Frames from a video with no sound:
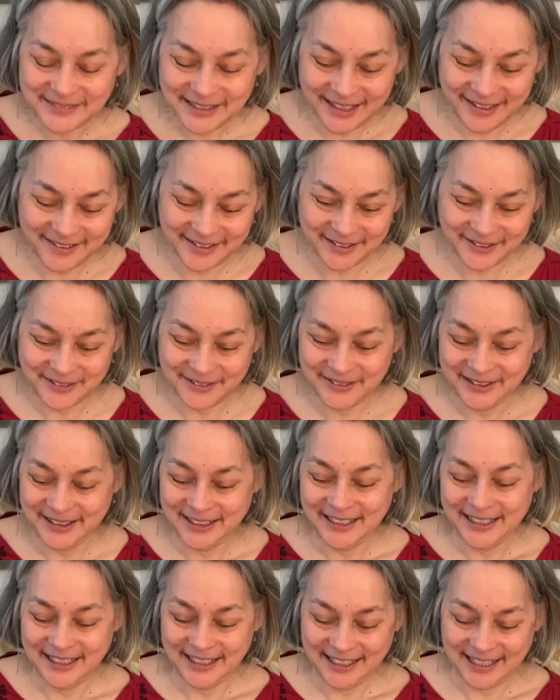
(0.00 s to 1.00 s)
So
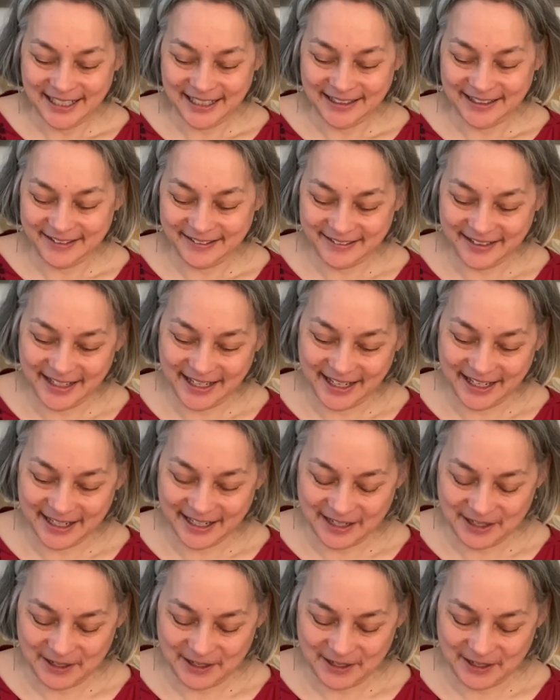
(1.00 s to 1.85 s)
let's see.